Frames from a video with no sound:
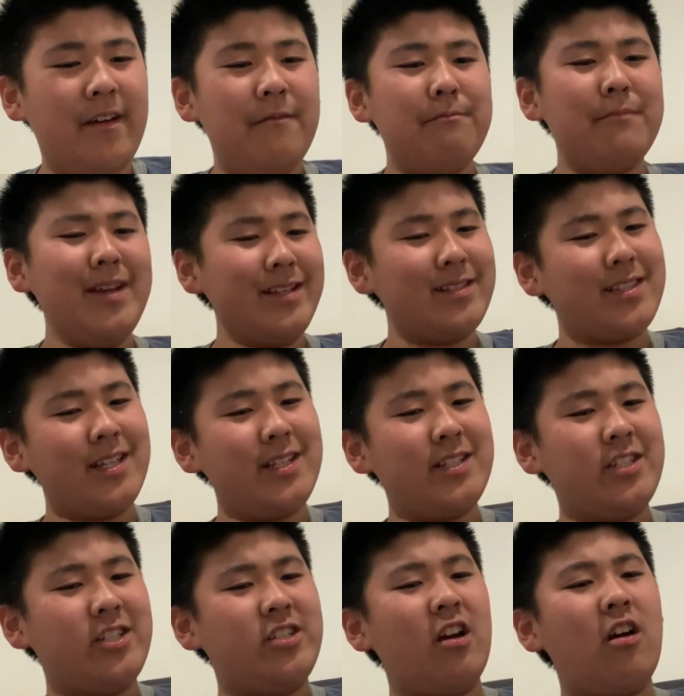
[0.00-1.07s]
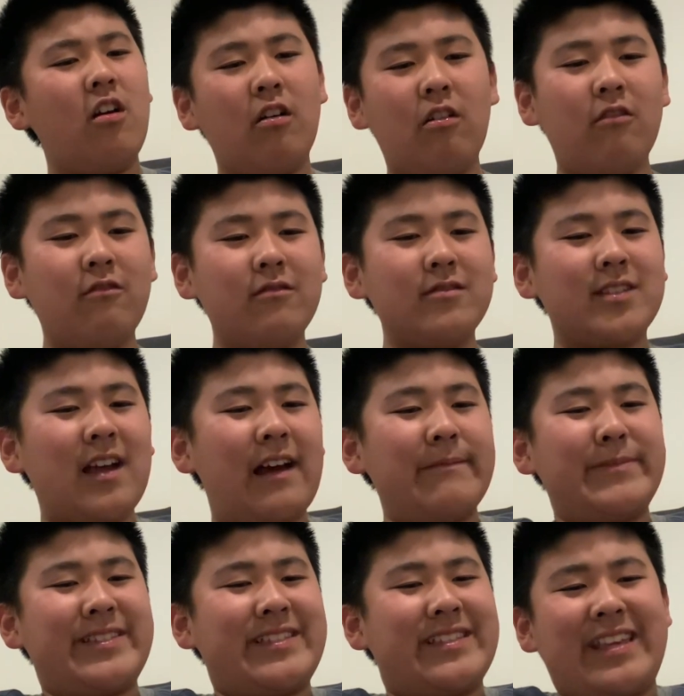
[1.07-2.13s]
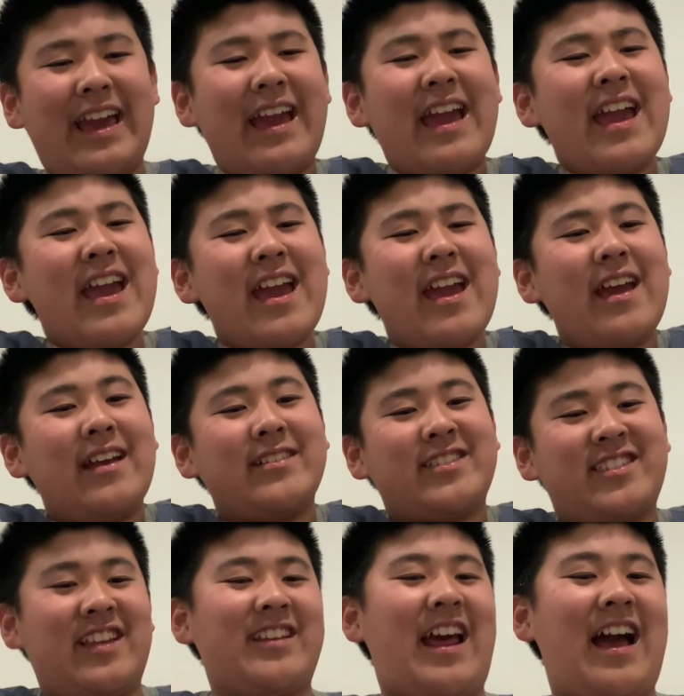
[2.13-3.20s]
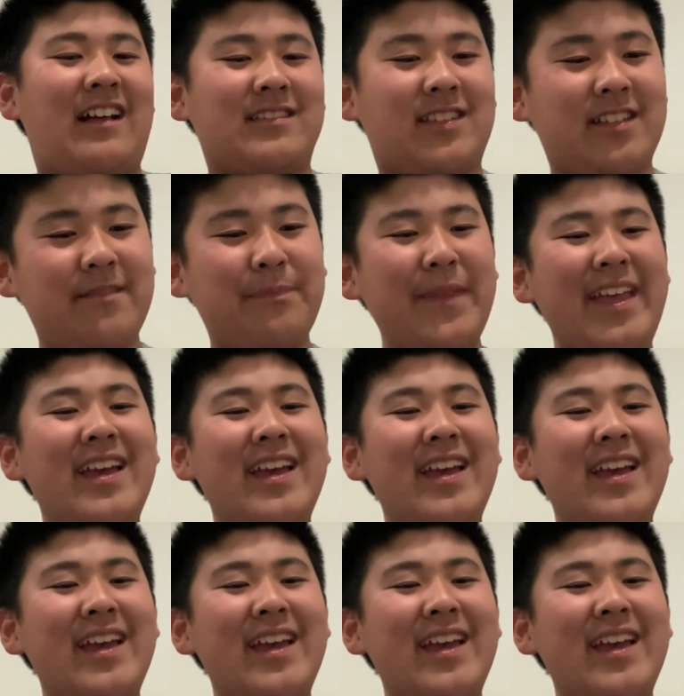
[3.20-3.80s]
"Mrs. Jules, I'm scared," said Alison.